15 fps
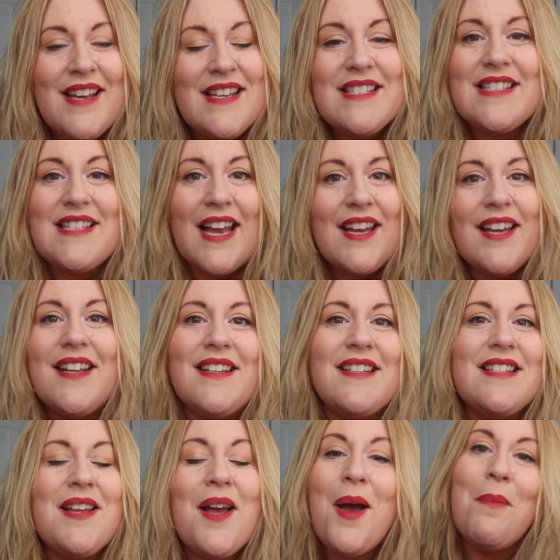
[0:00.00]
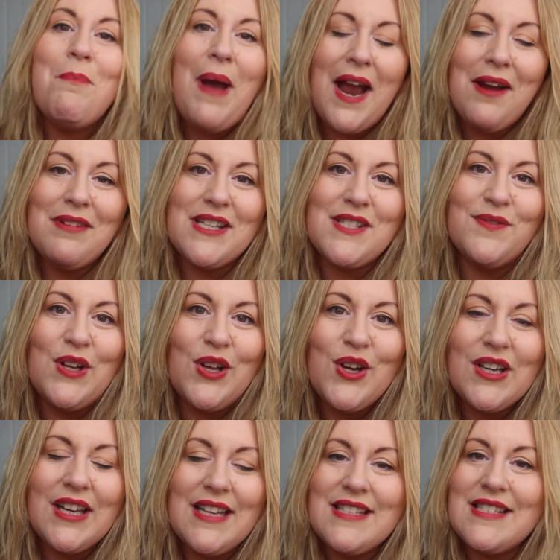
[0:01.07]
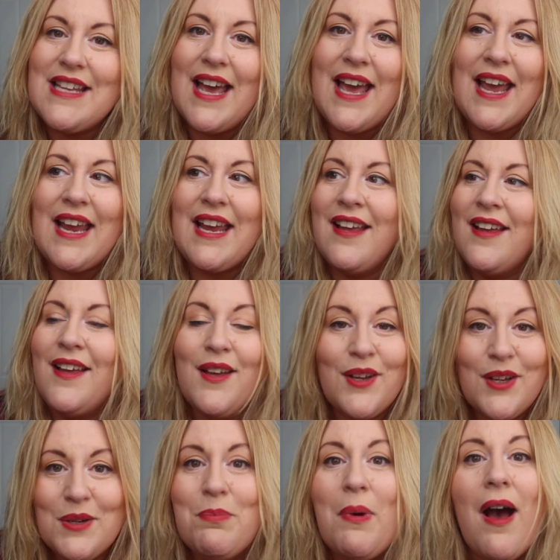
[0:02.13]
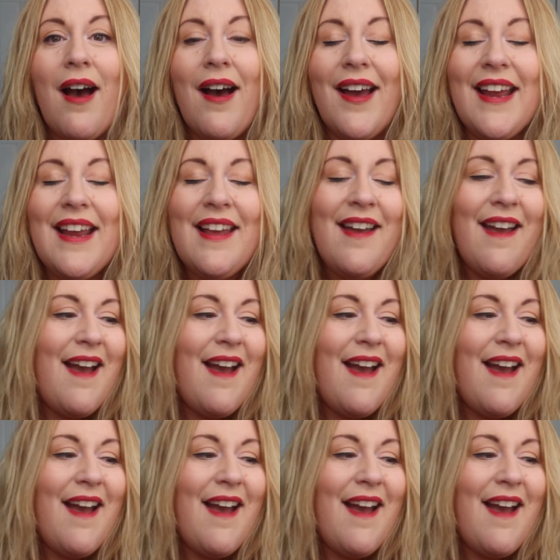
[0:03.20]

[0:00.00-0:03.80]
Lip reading: second Paris vlog and say goodbye.